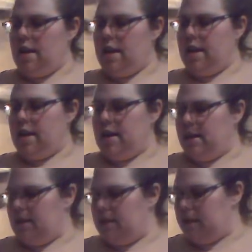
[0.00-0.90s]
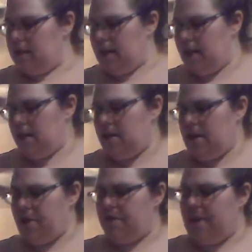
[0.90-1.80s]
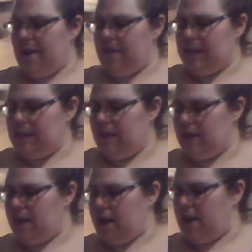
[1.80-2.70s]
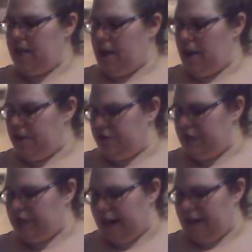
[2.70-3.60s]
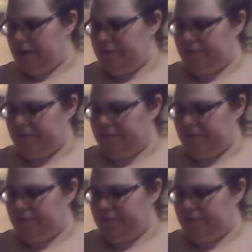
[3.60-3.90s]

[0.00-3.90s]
And then another 5 to 7 on the other side.